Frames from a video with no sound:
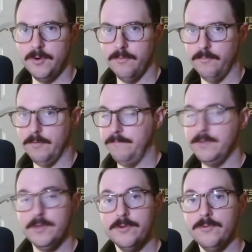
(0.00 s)

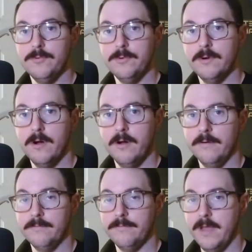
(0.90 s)
review
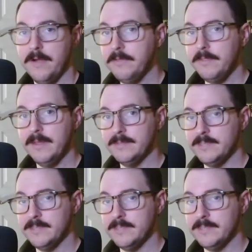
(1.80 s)
of everything that has